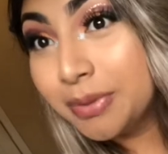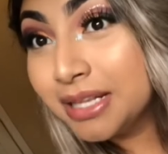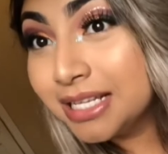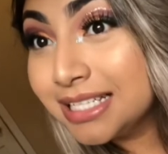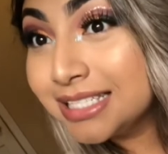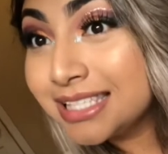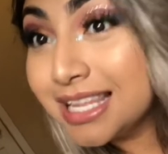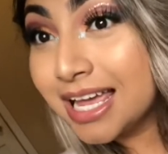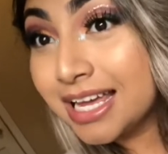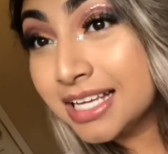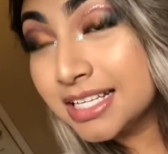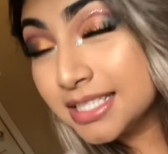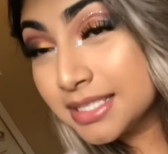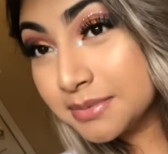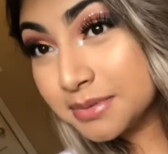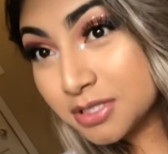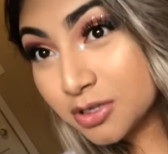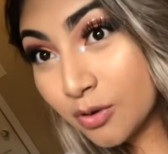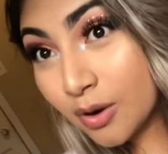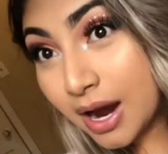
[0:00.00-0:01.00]
please like and
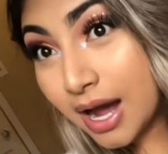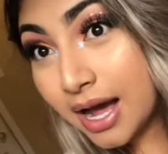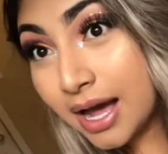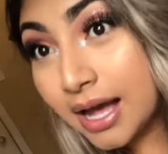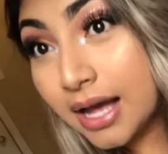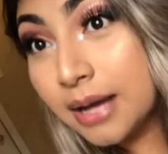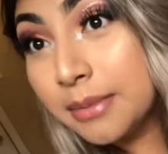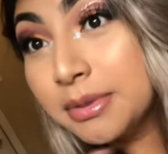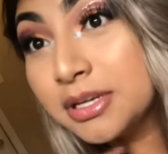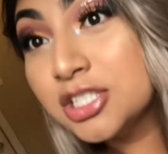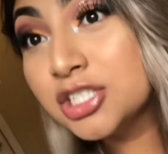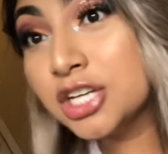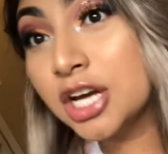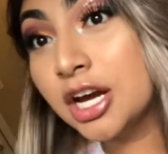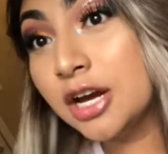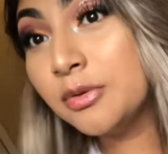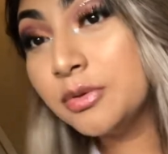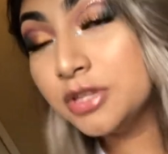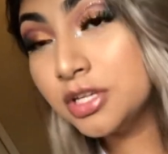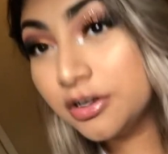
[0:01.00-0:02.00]
subscribe and
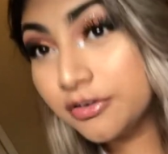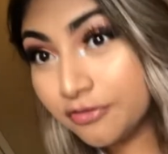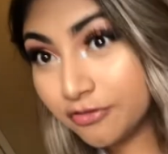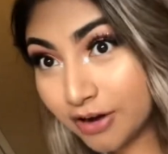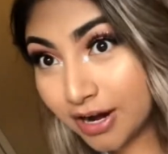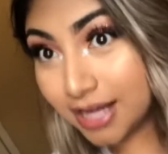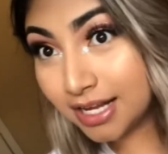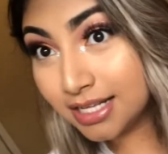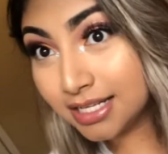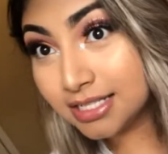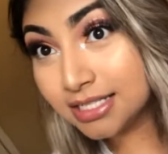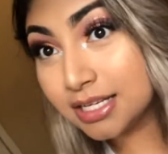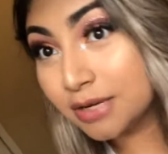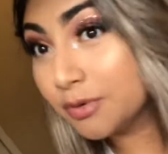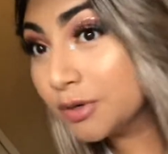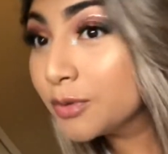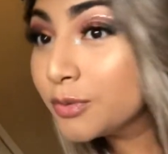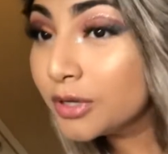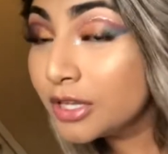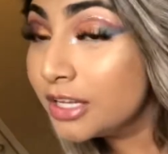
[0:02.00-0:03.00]
share it with your friends. It
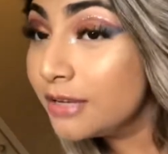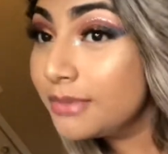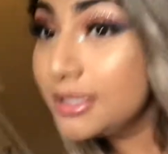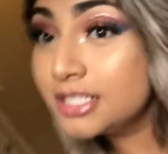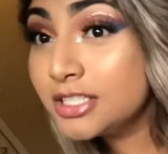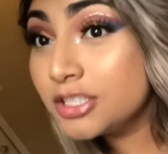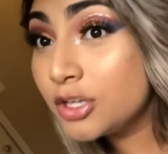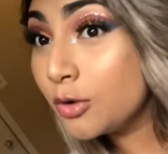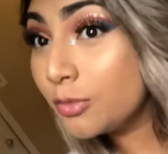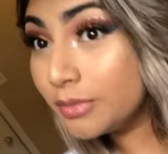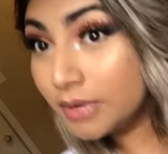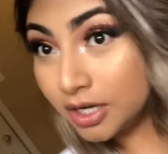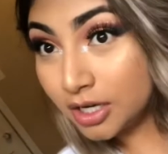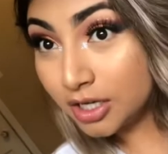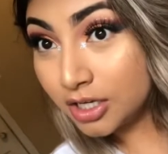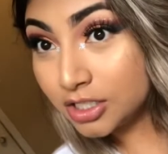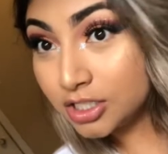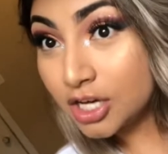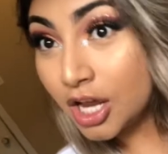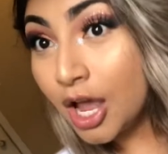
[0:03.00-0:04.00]
would really mean so
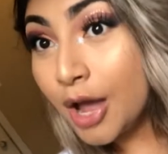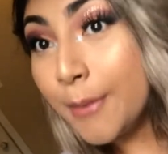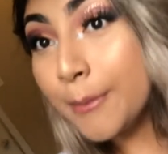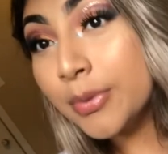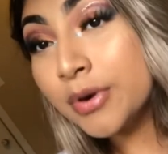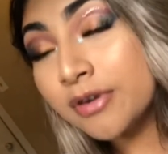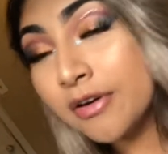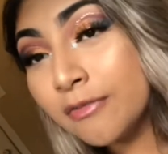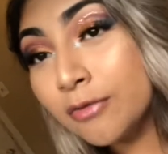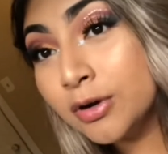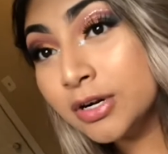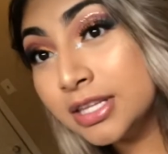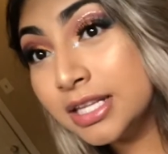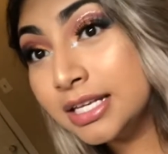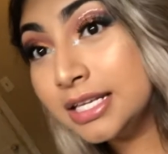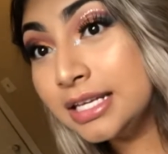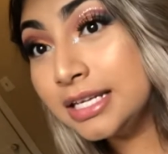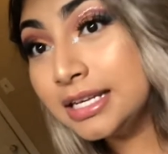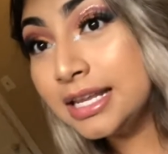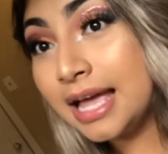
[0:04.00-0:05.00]
much. Por favor
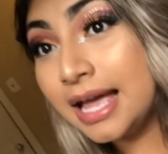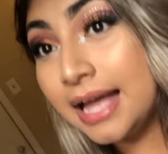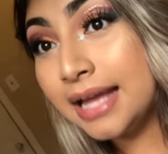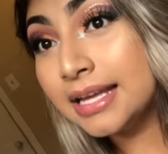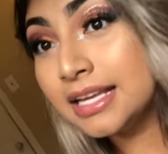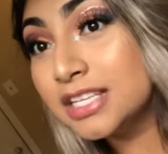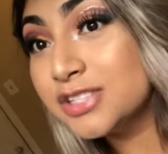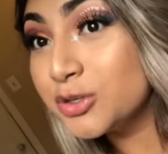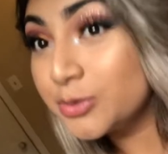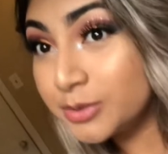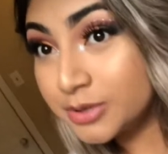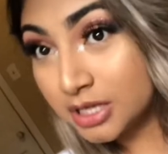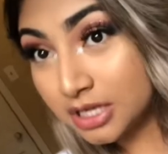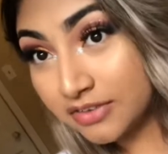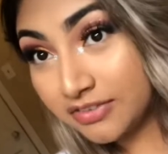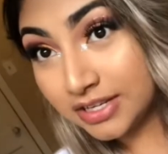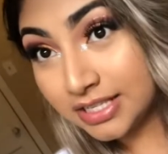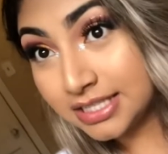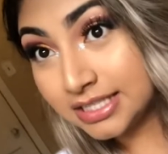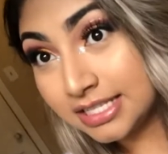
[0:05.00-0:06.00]
denle like y
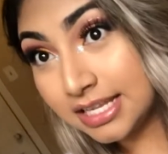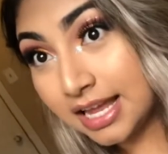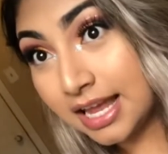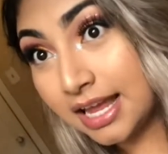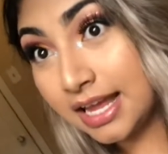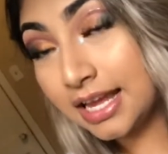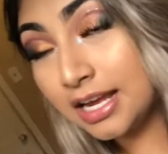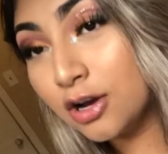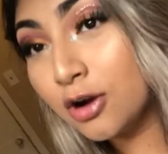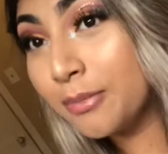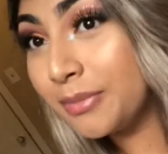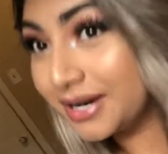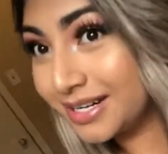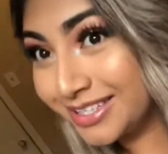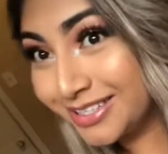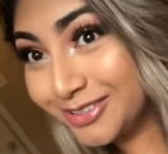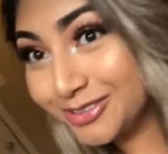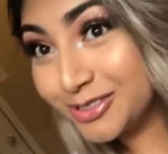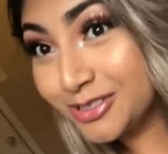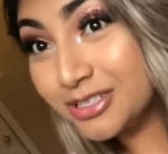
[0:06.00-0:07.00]
suscríbanse y
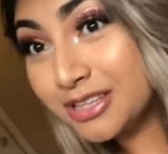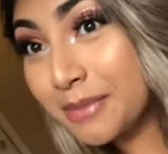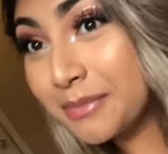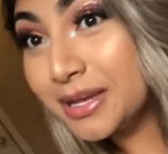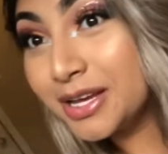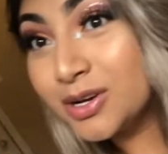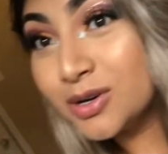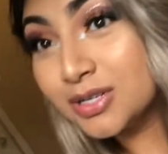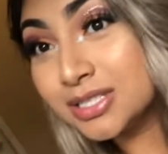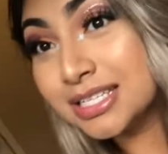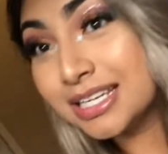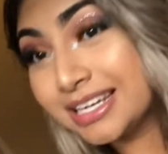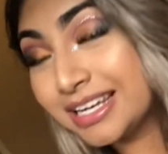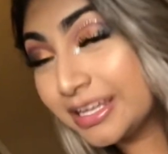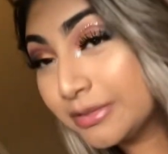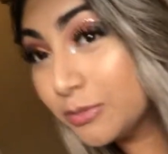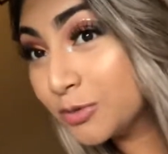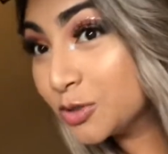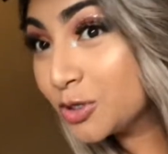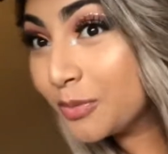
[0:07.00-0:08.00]
compartan con sus amigos.
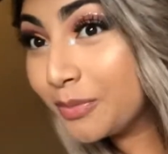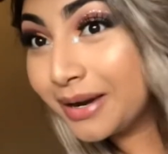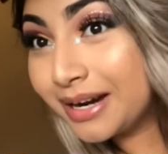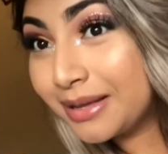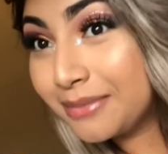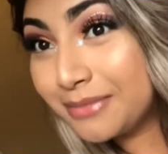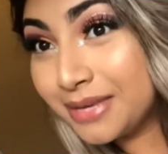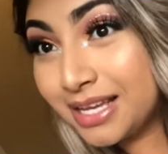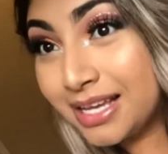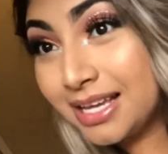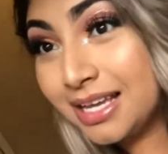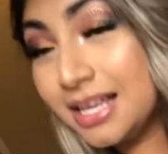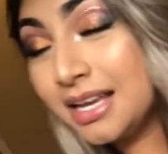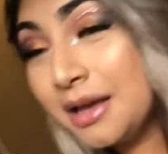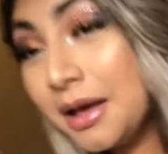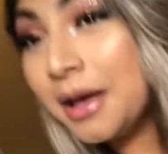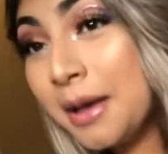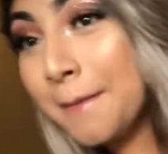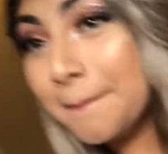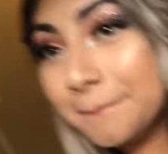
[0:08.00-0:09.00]
Serían mucho para mí.
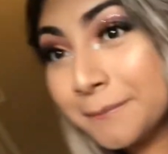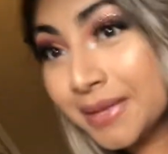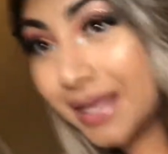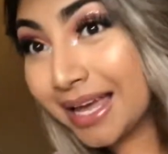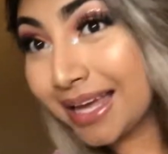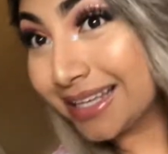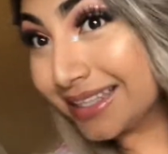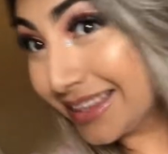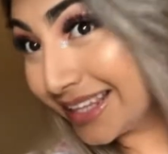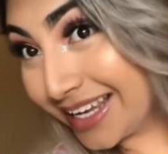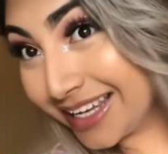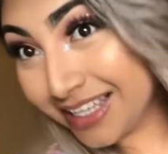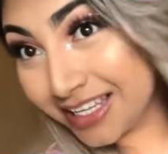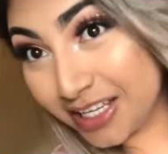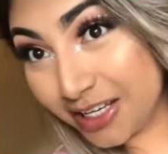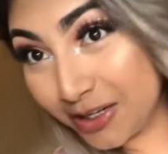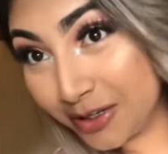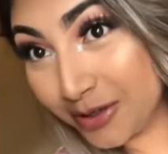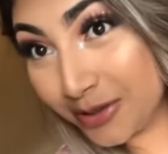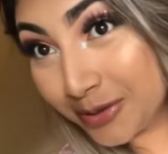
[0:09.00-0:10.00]
Okay, thank
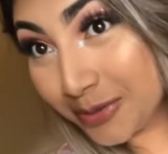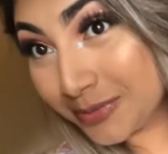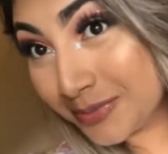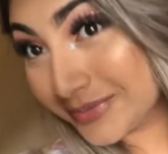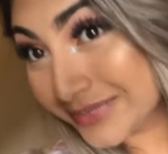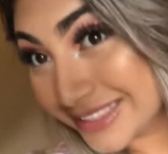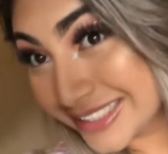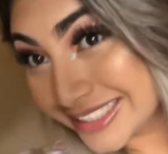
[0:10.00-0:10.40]
you.